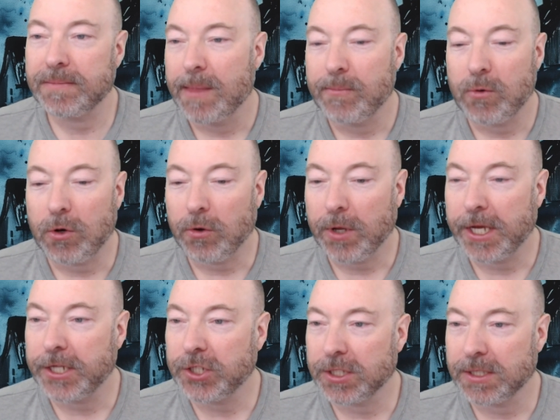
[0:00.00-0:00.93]
More
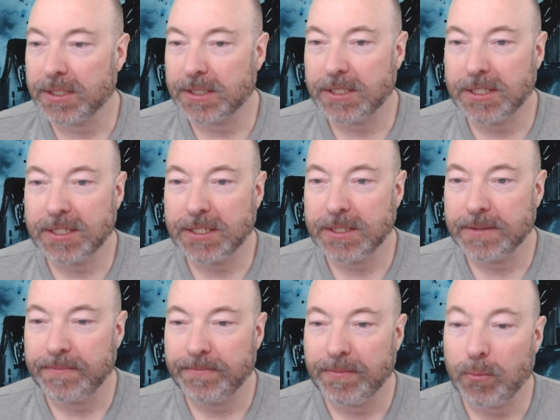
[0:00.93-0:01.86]
locations,
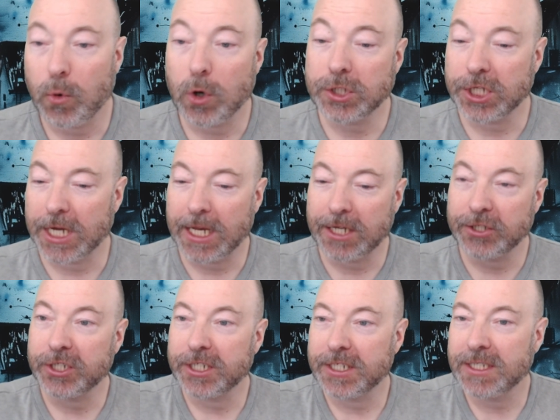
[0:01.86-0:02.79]
more
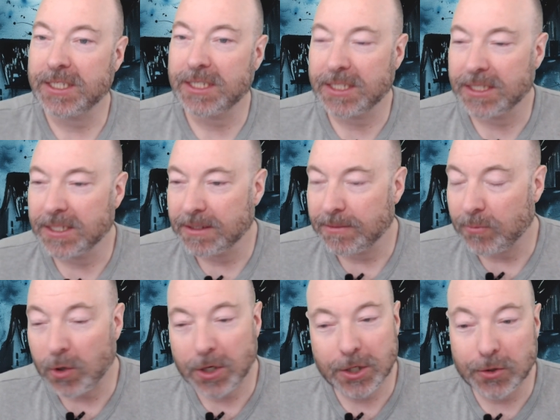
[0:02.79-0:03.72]
challenges,
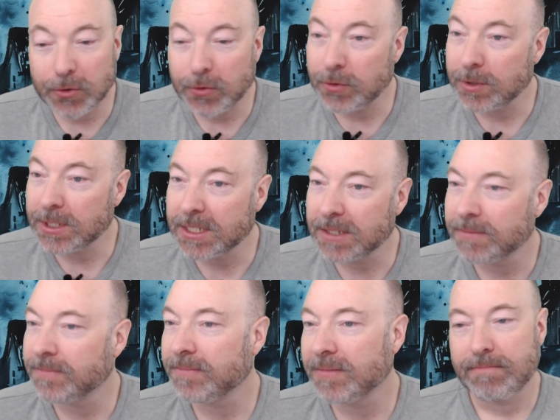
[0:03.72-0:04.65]
more clues.
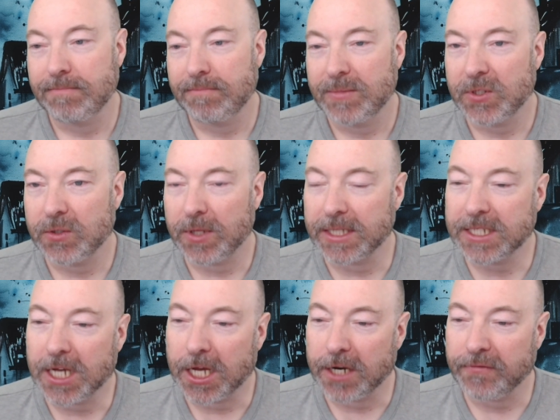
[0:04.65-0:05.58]
So that's
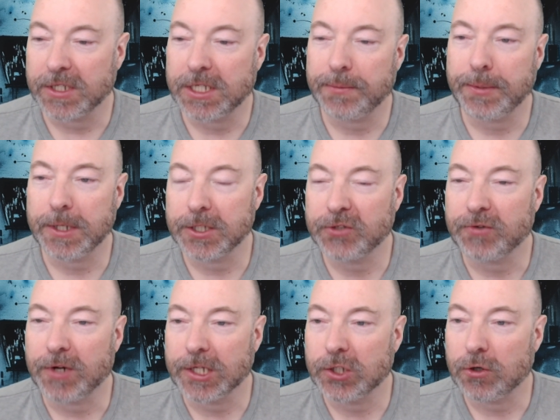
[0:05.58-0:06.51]
kind of the typical
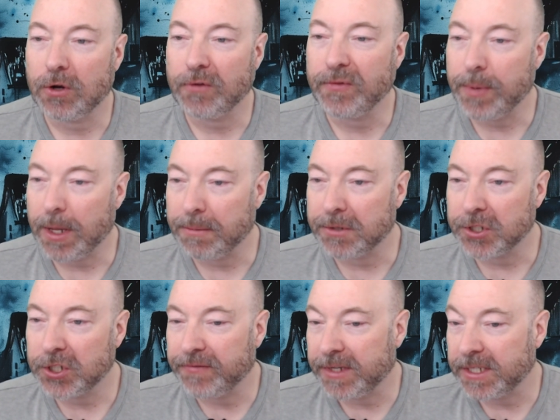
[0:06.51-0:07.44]
structure of a
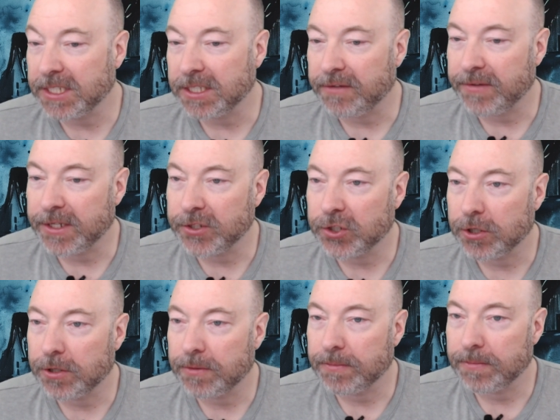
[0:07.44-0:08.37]
published Vaesen
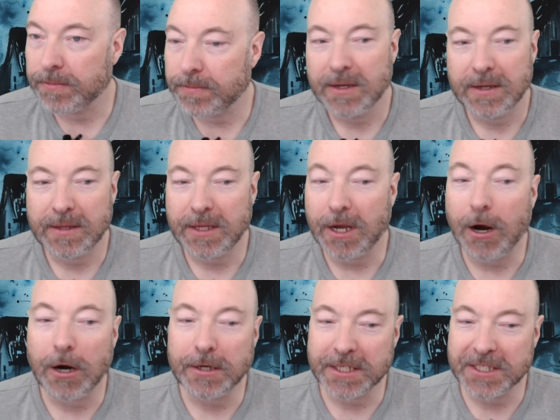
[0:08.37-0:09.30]
adventure. The
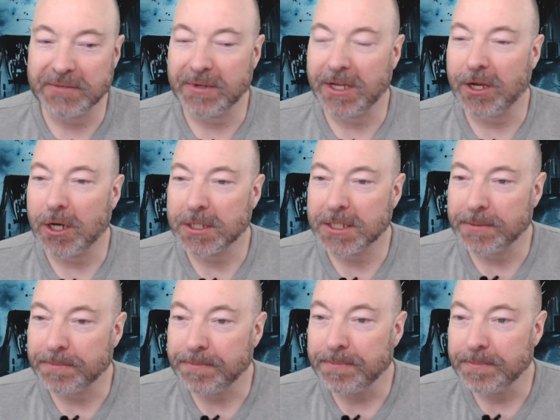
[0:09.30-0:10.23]
art is really
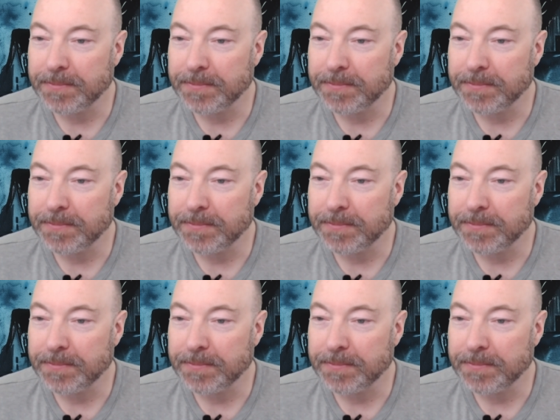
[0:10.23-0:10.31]
awesome.